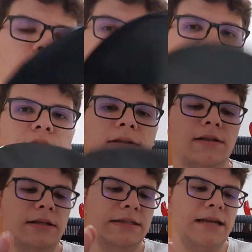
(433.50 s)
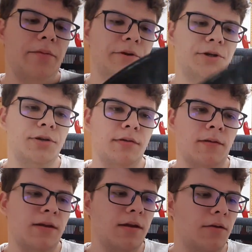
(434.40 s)
they would damage
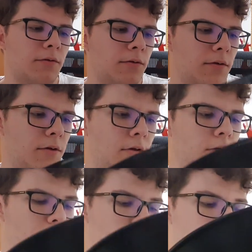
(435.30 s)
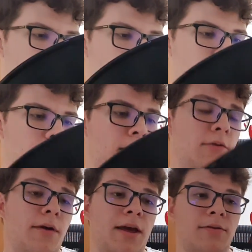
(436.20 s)
the needle, but
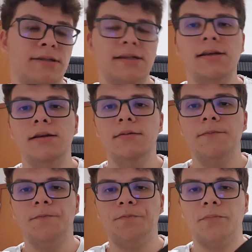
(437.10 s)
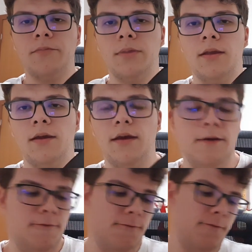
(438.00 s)
anyway, I'll see
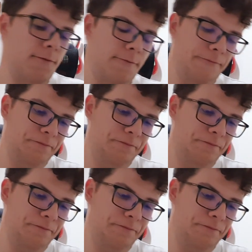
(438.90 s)
if